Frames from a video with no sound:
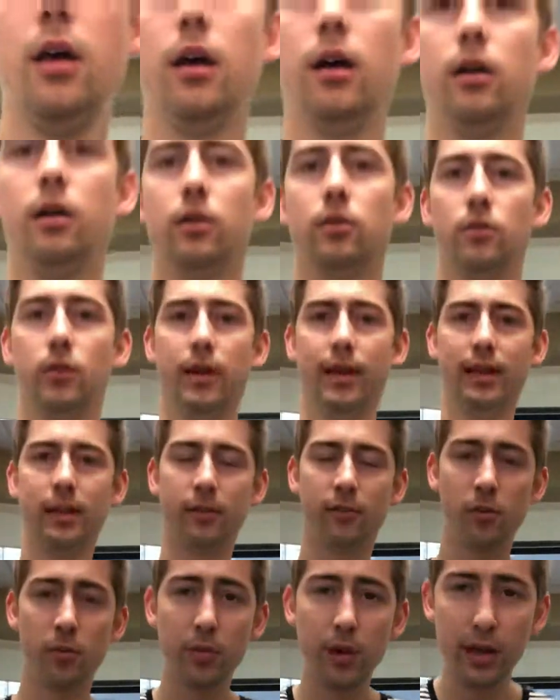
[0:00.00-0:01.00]
All right, hello
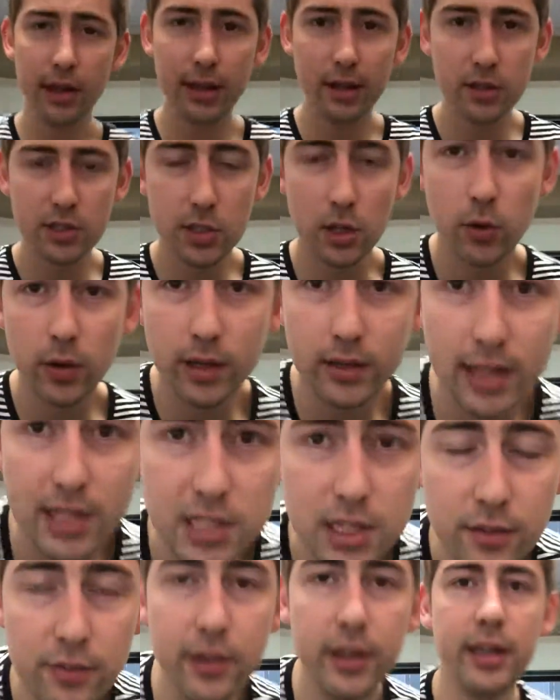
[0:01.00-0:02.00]
everybody. Here's a quick
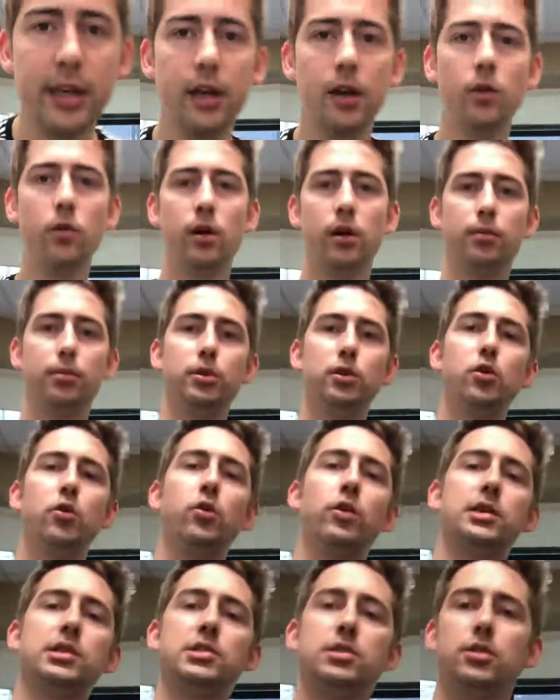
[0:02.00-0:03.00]
lesson video on Blue
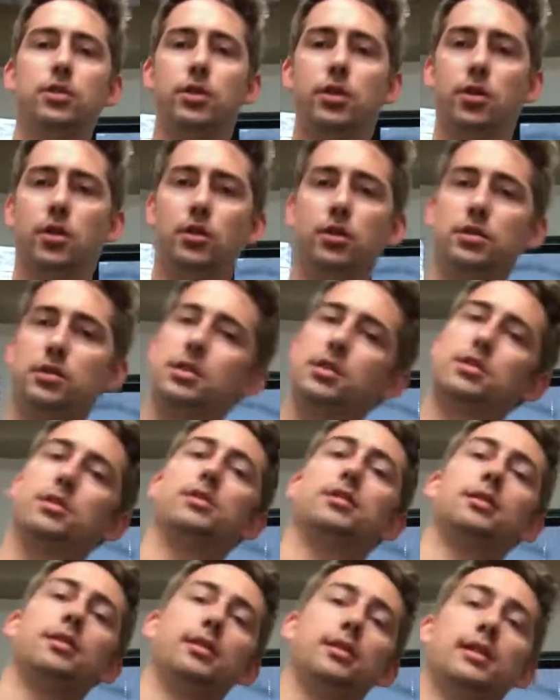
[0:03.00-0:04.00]
Oyster Cult's
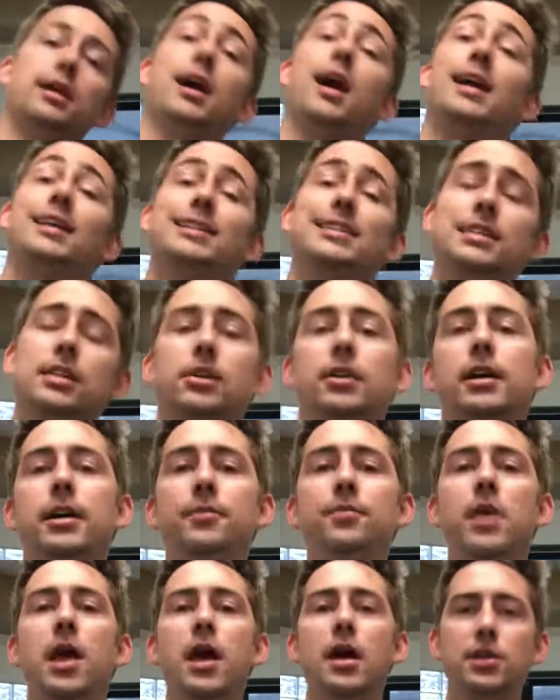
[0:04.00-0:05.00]
Godzilla.
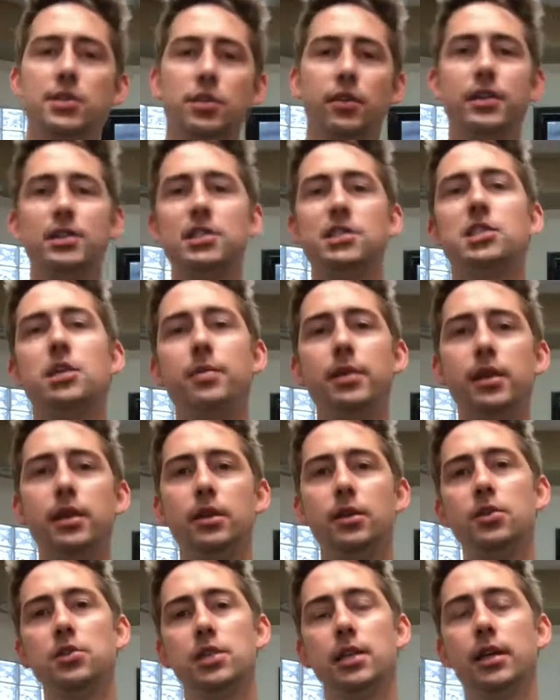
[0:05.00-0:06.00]
So this is to be
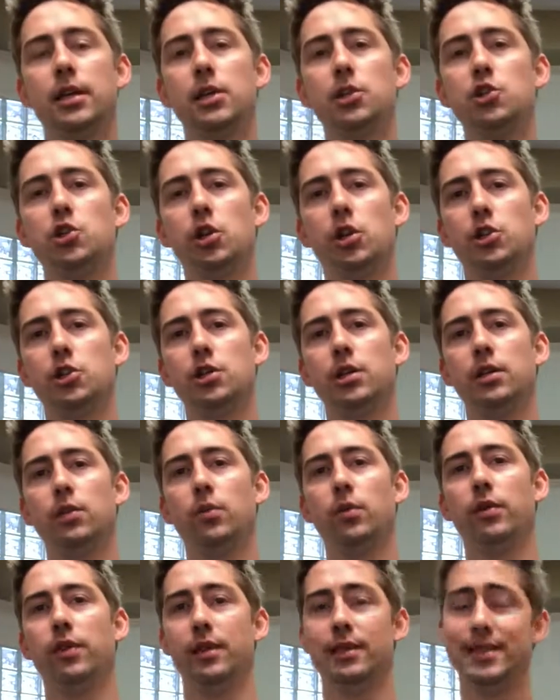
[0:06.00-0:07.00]
used in conjunction
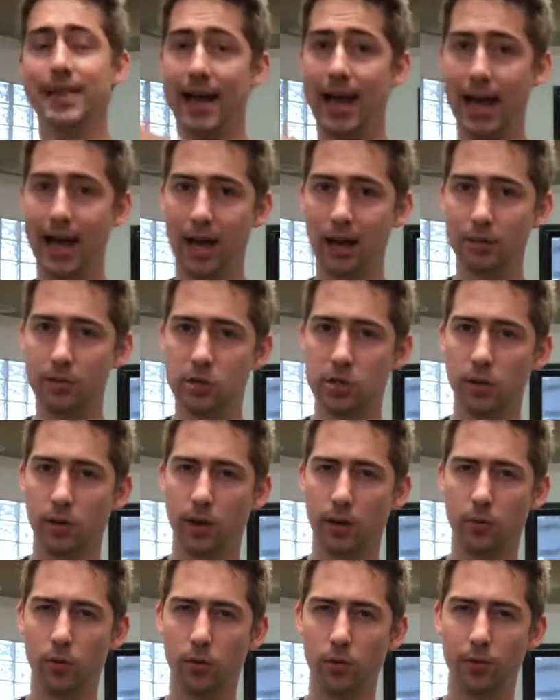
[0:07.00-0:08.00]
with the tabs. So I
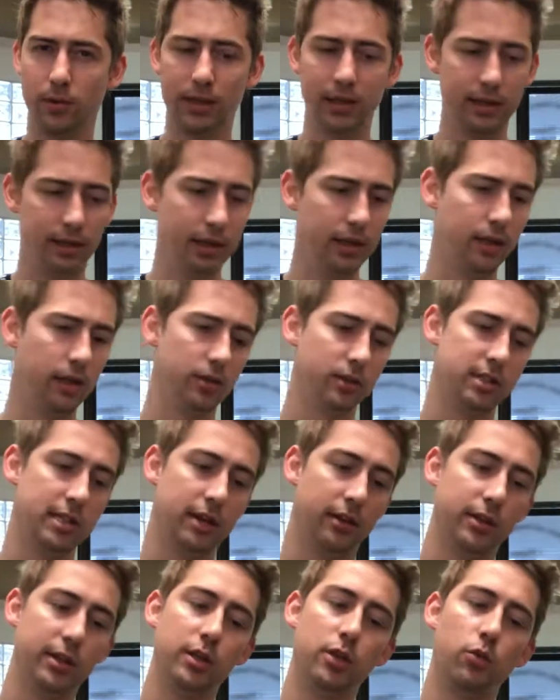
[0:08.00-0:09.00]
won't be,
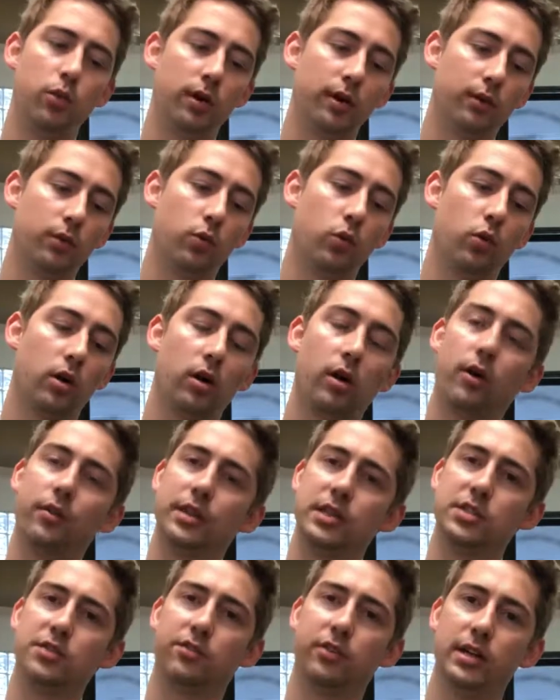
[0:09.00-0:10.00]
telling you where all
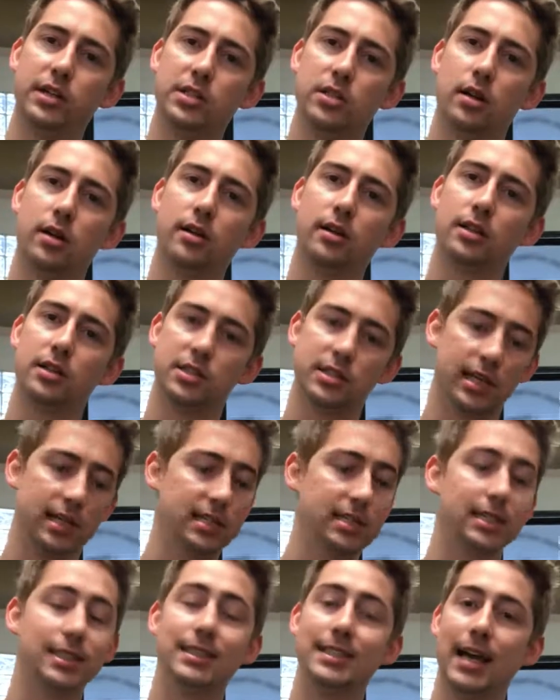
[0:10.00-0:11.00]
these frets are because that's
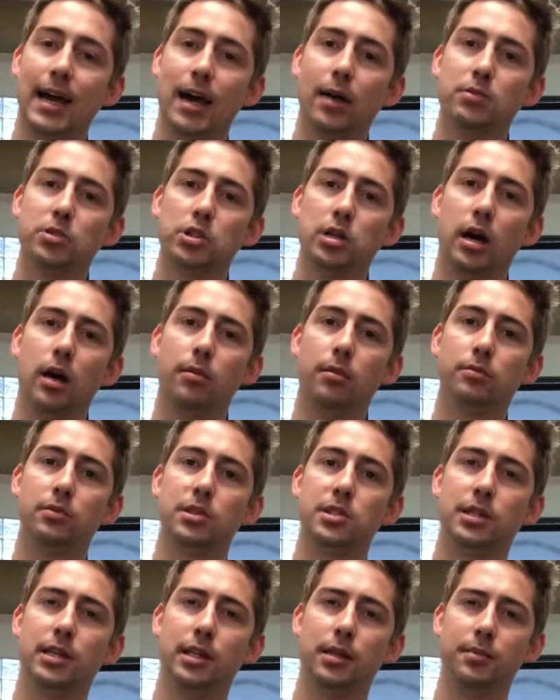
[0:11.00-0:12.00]
the tabs job. I'm
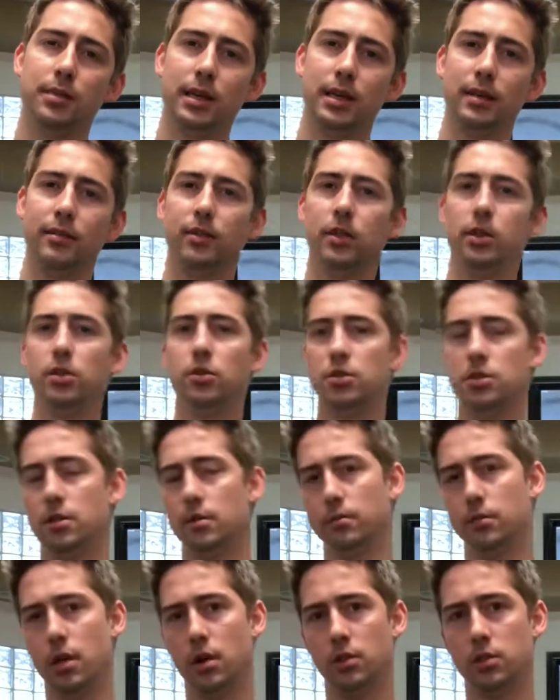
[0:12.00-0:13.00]
just going to be giving you
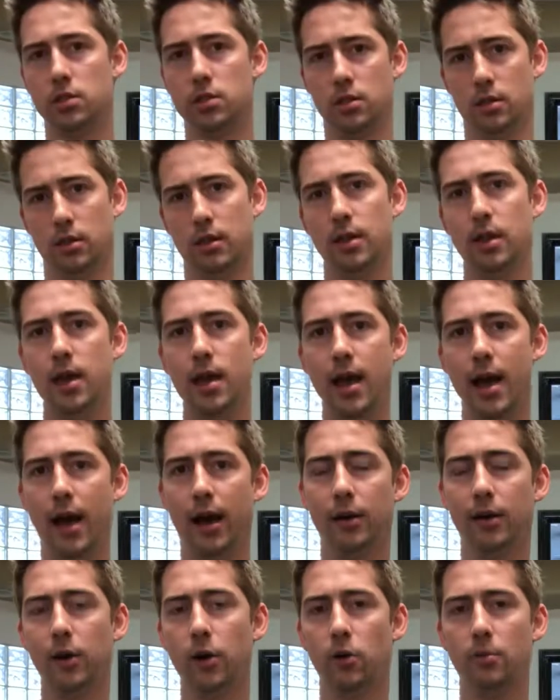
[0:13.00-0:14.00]
some notes on how
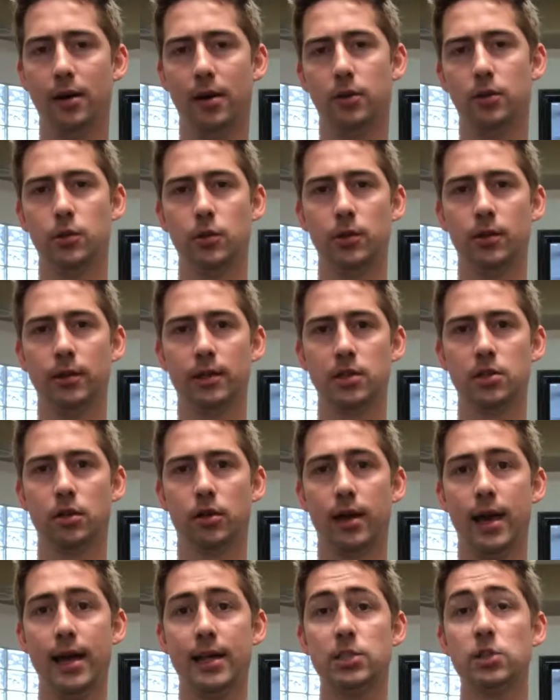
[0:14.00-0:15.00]
to go about doing this.
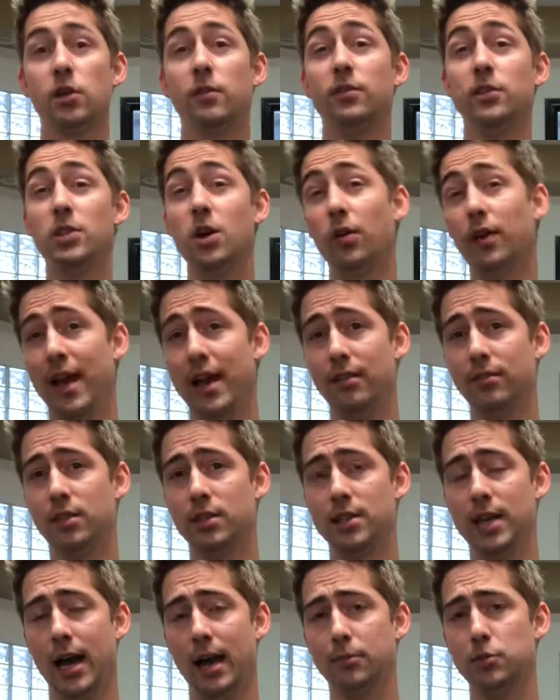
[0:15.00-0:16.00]
Okay. So if you don't have the
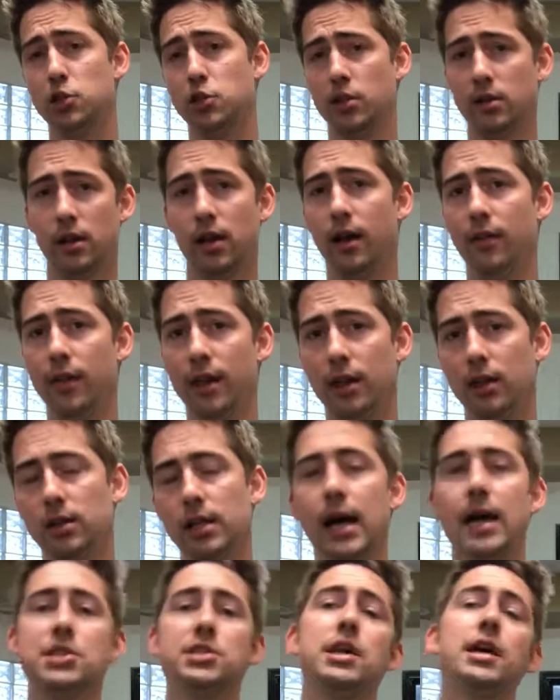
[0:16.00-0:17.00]
tabs, you should have gotten that in
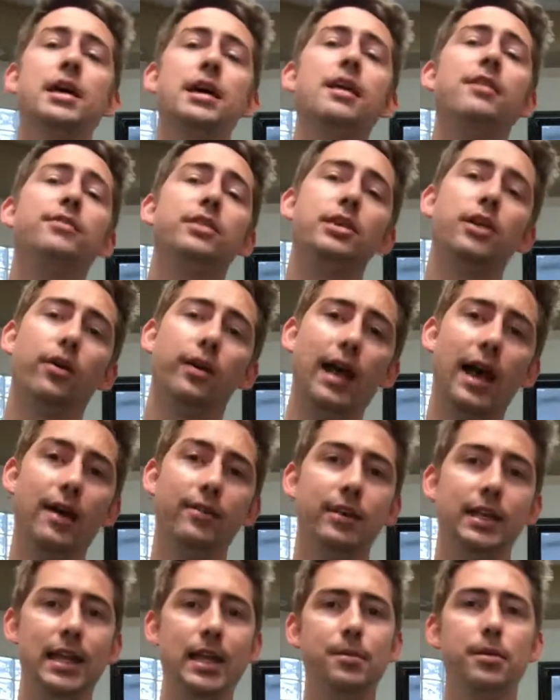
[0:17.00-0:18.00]
class. If you don't
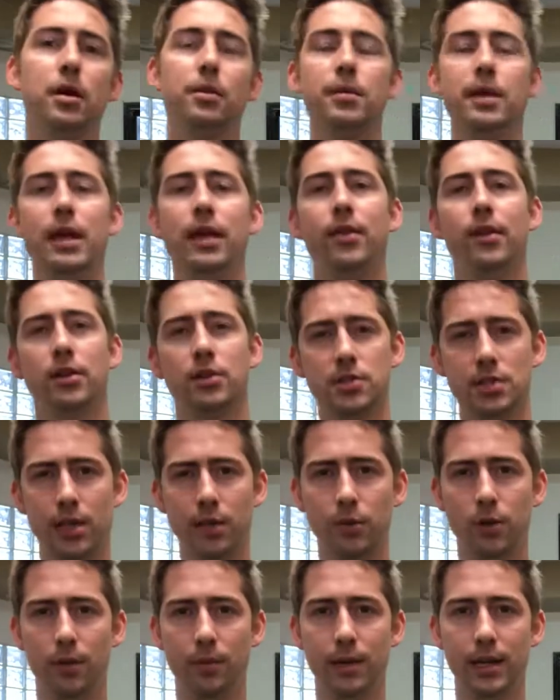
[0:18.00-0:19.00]
have it, email me and then I'll
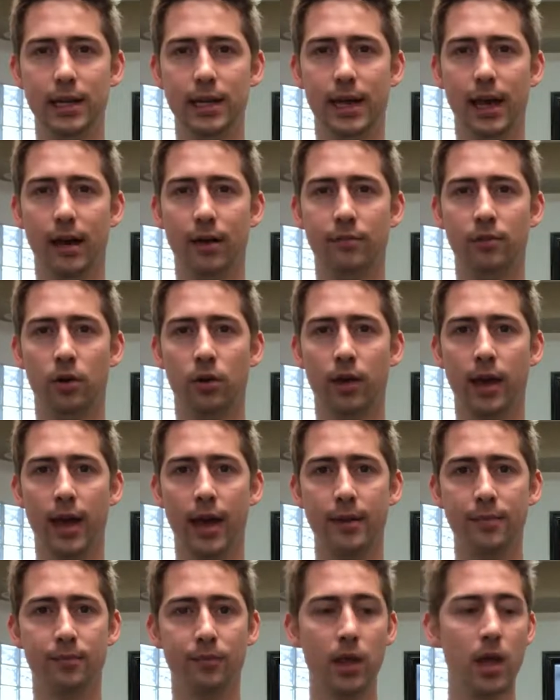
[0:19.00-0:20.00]
send you a PDF. Okay.